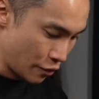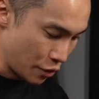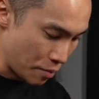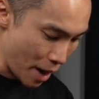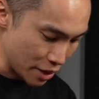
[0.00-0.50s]
for
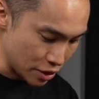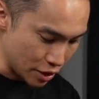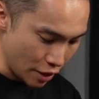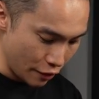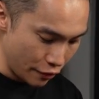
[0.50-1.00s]
the badge
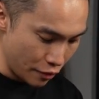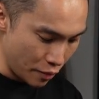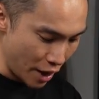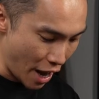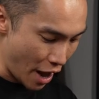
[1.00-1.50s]
itself,
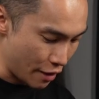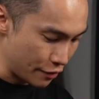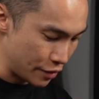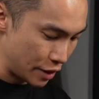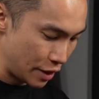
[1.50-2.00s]
we
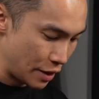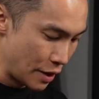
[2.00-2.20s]
have the